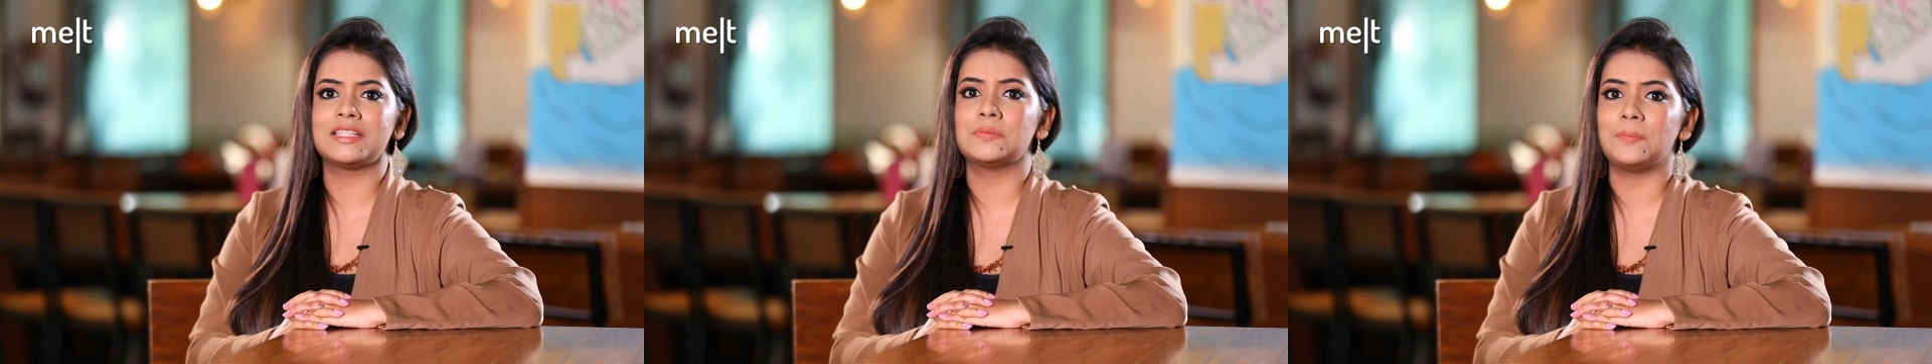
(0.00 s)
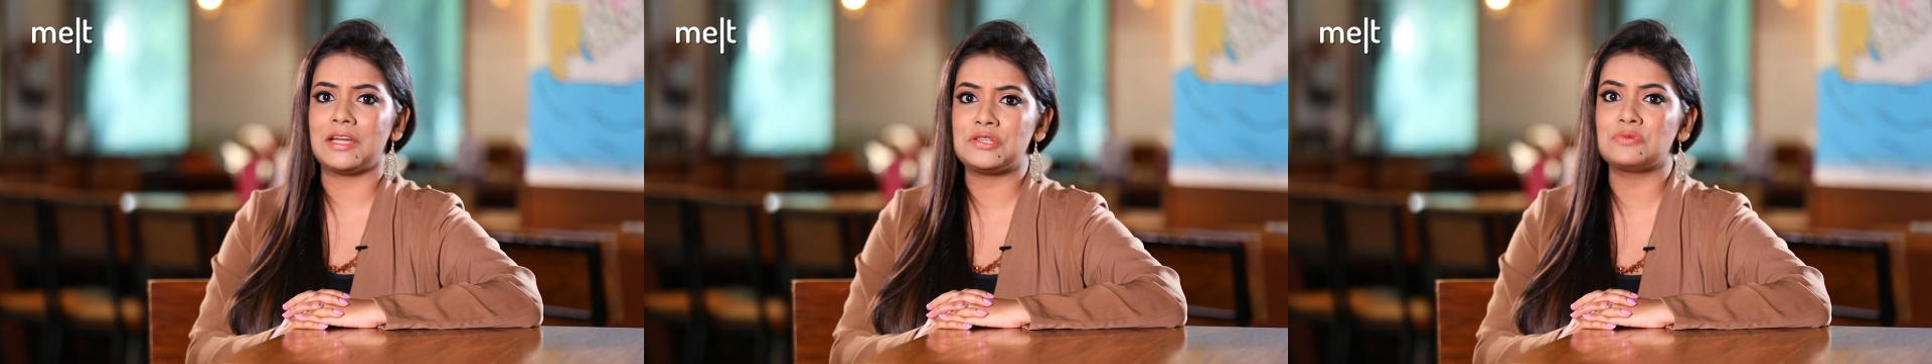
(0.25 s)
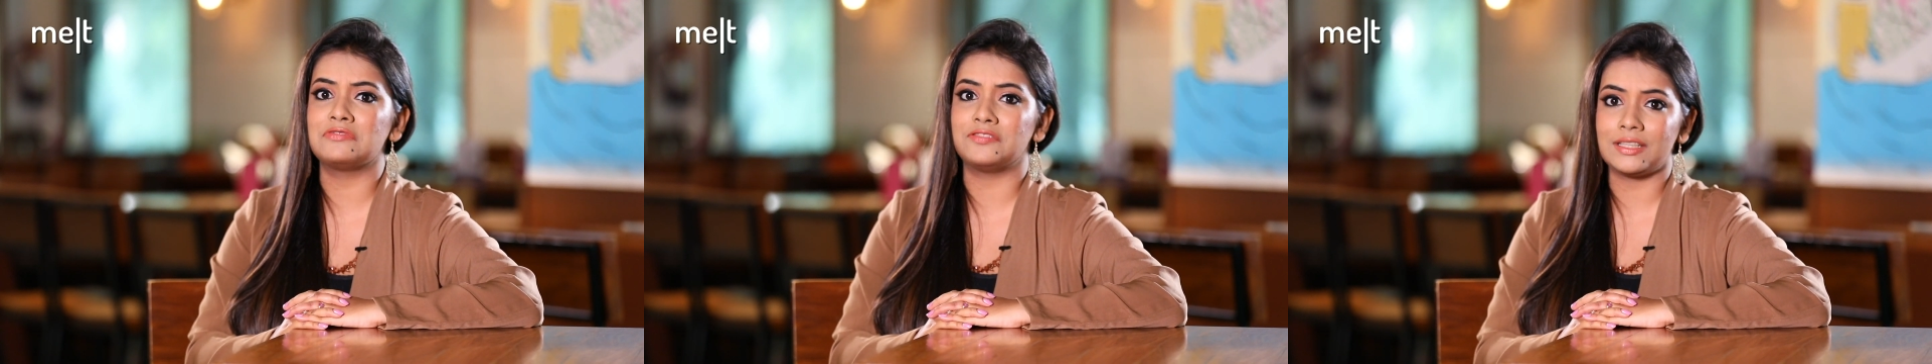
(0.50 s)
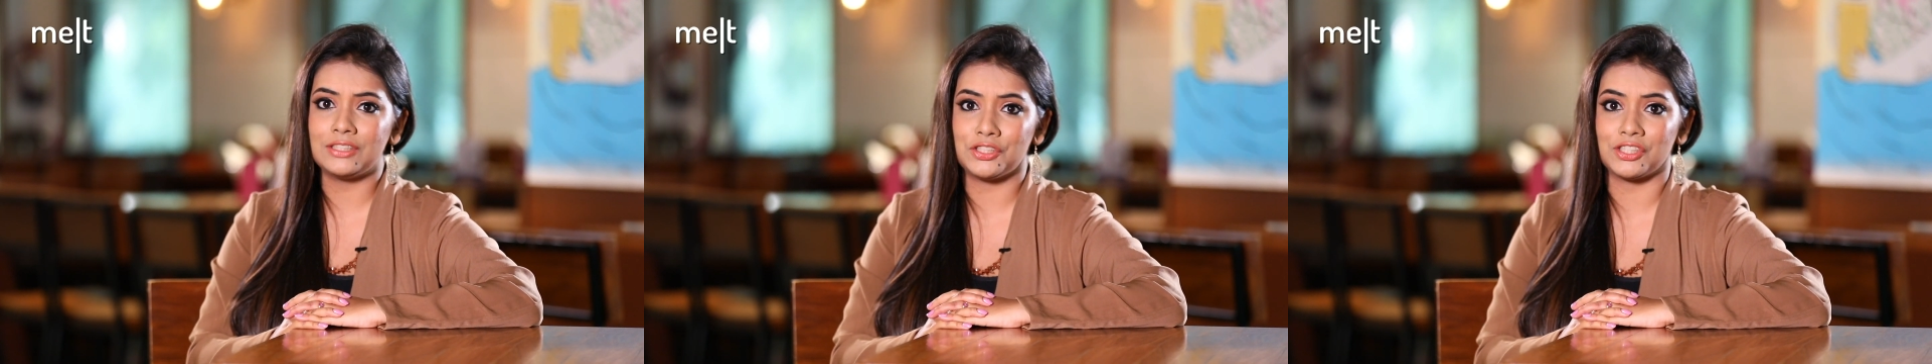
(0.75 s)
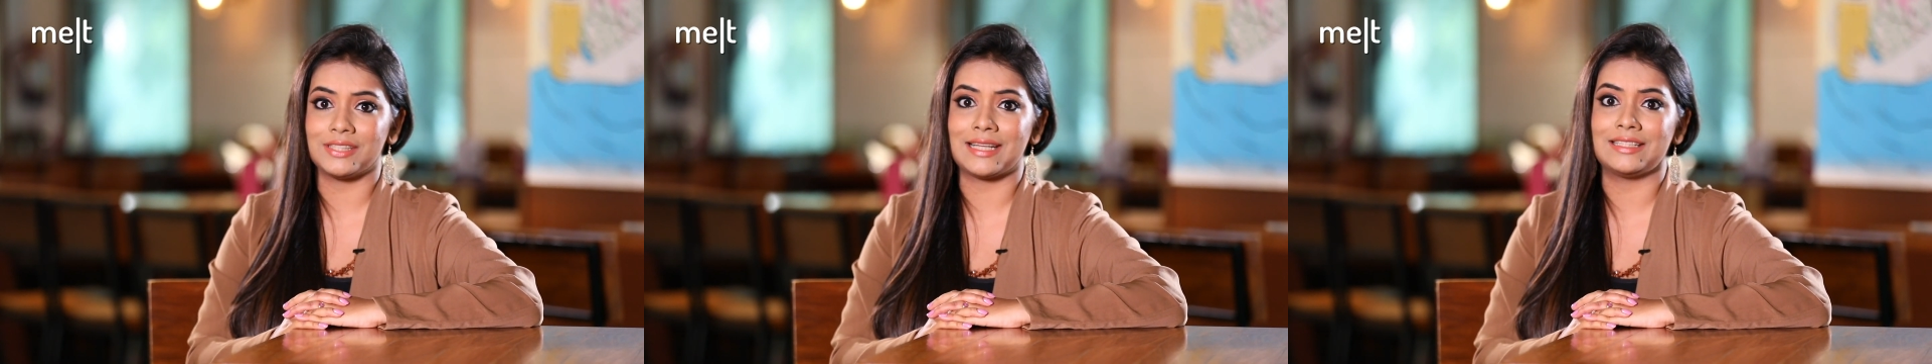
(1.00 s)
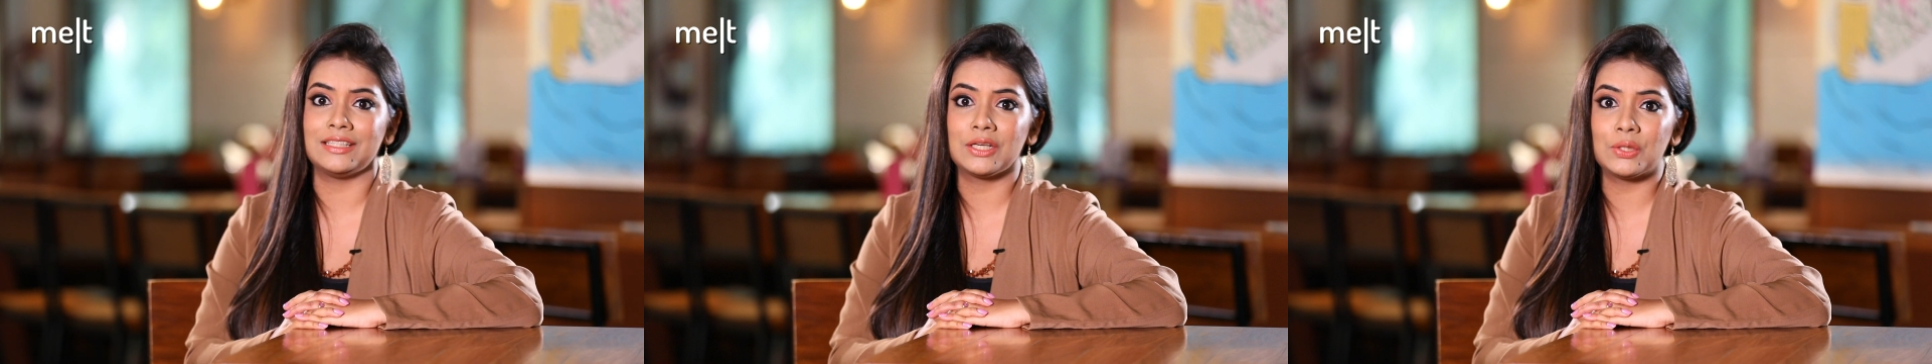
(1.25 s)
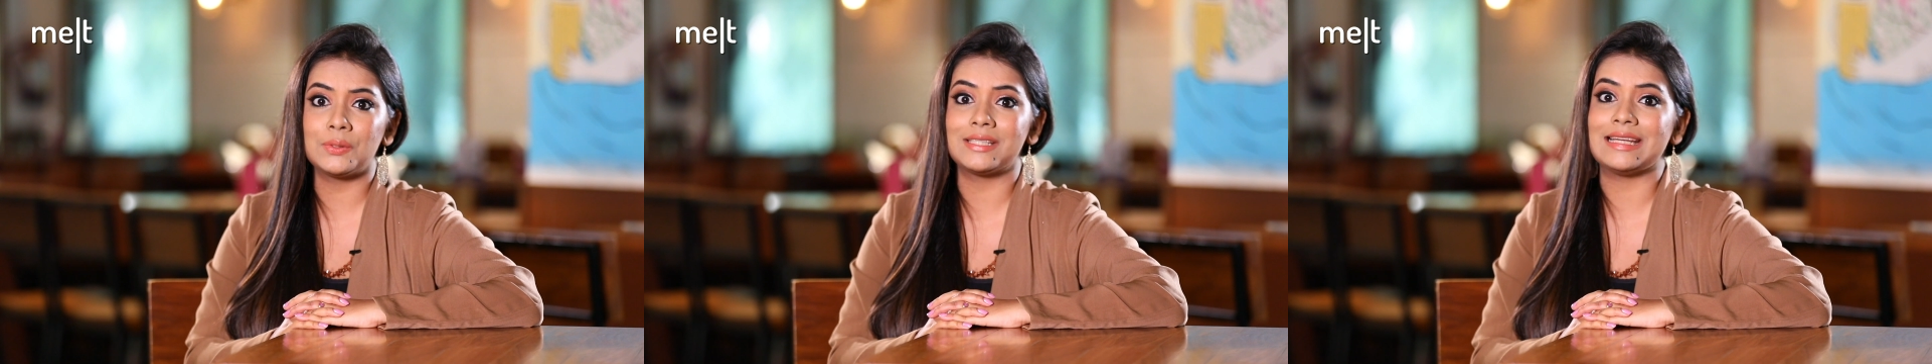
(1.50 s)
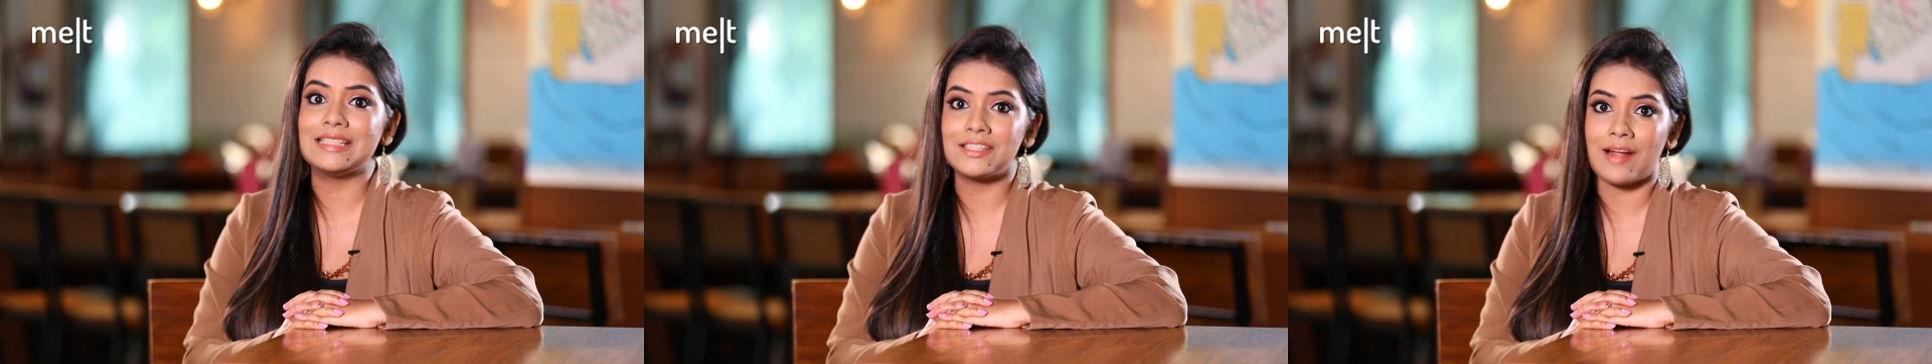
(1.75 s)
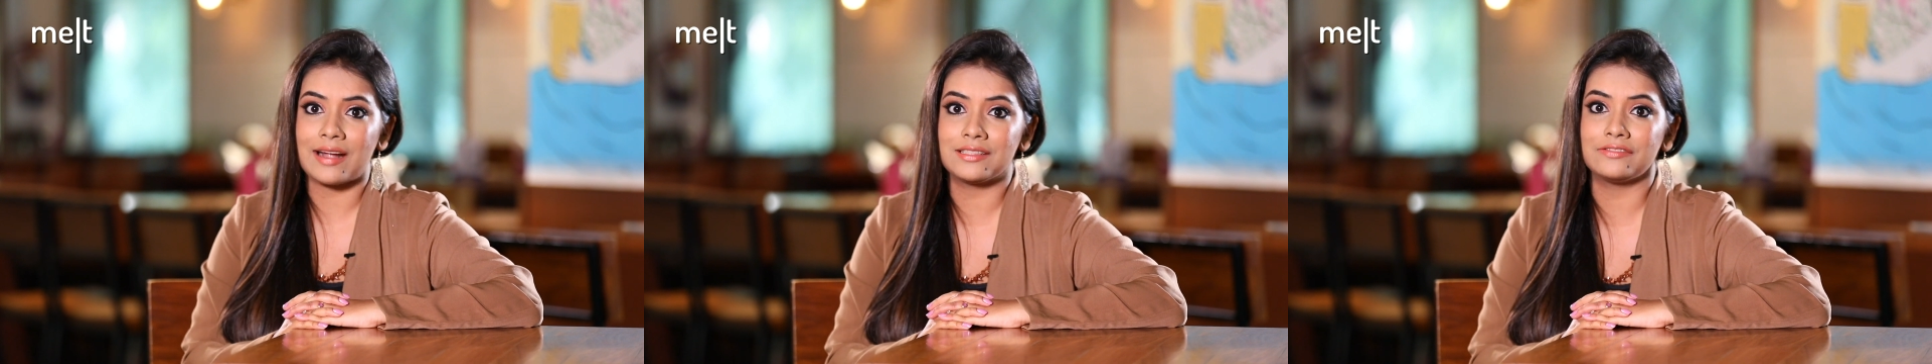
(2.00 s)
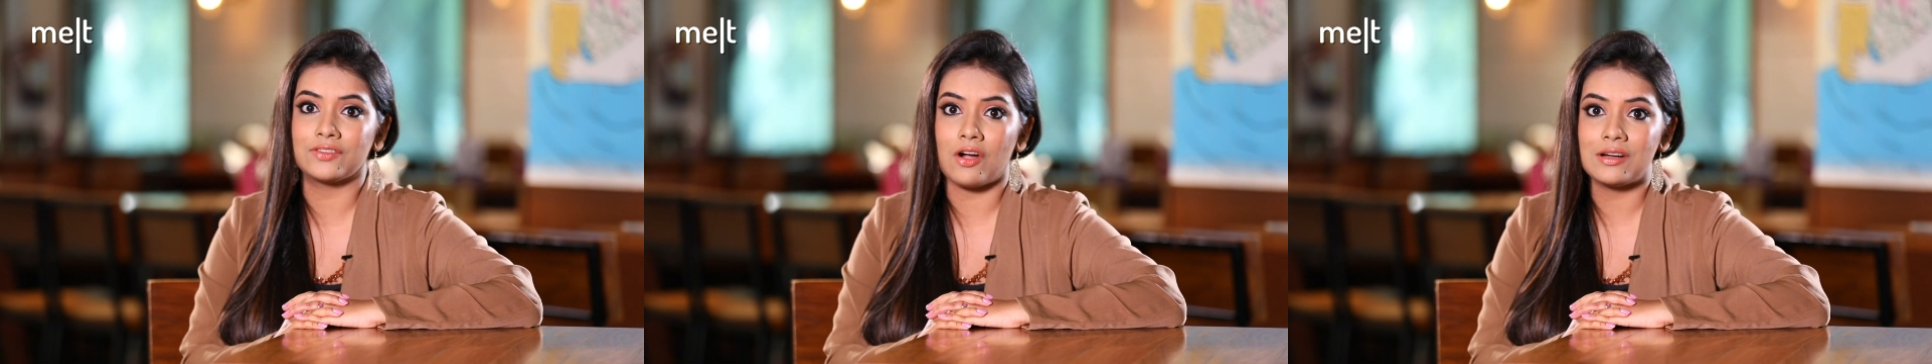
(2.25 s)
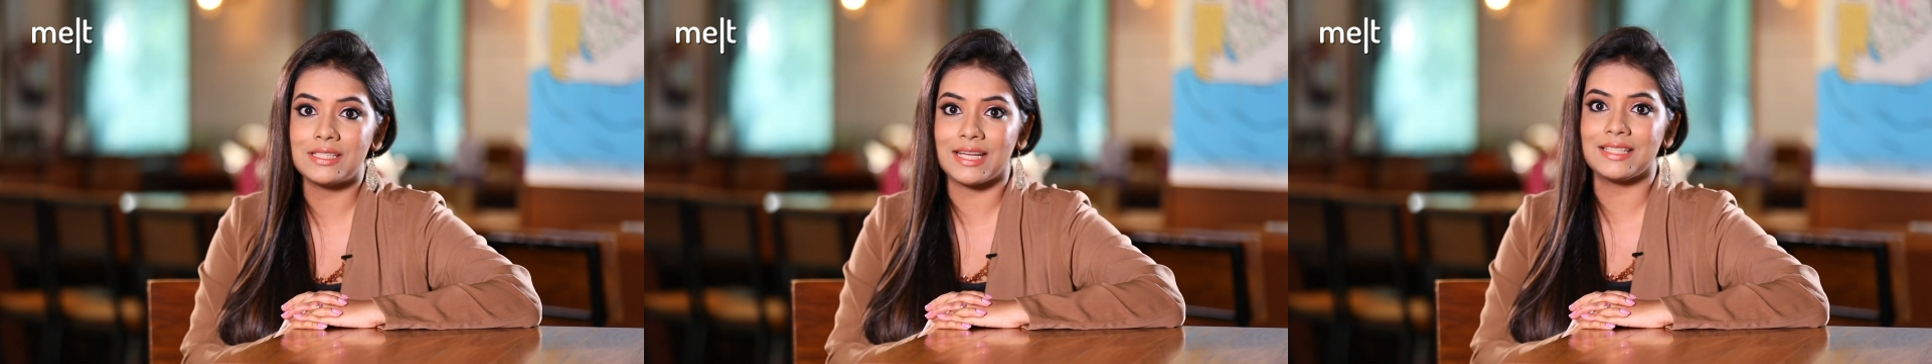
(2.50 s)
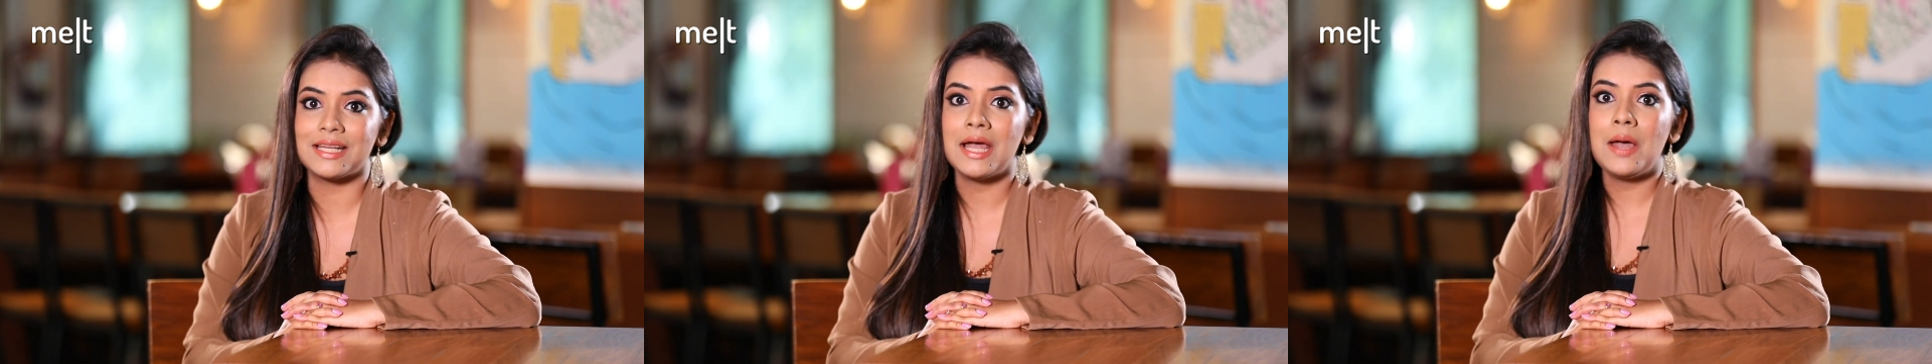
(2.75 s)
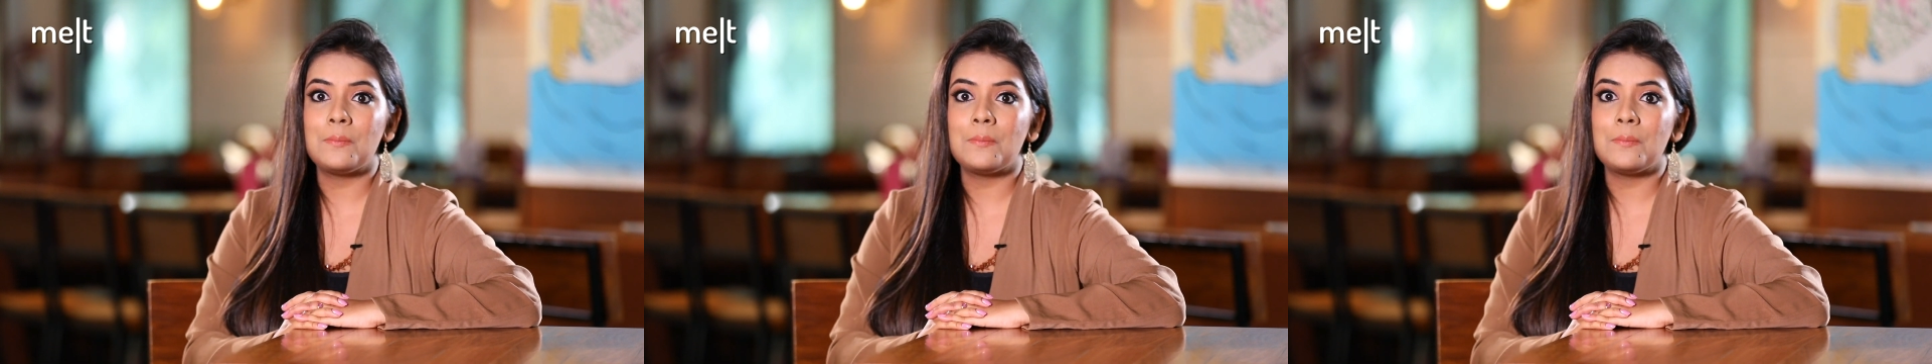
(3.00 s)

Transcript: its bedroom furniture that includes interactive content,